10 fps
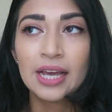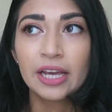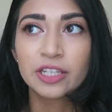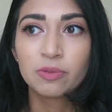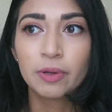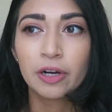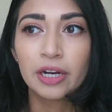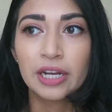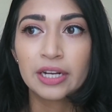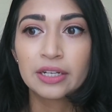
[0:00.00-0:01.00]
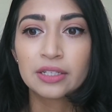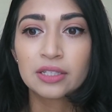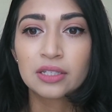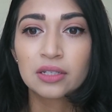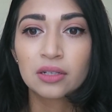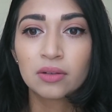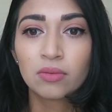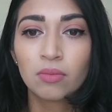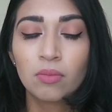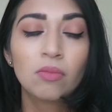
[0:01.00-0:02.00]
experience
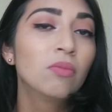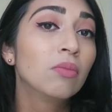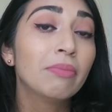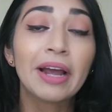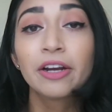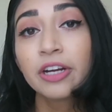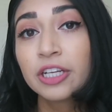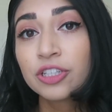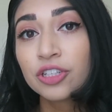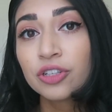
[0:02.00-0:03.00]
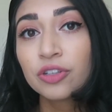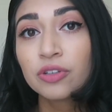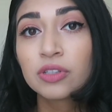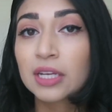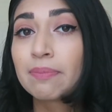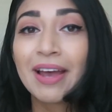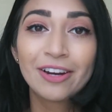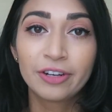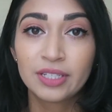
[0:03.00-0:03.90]
minor issues, like minor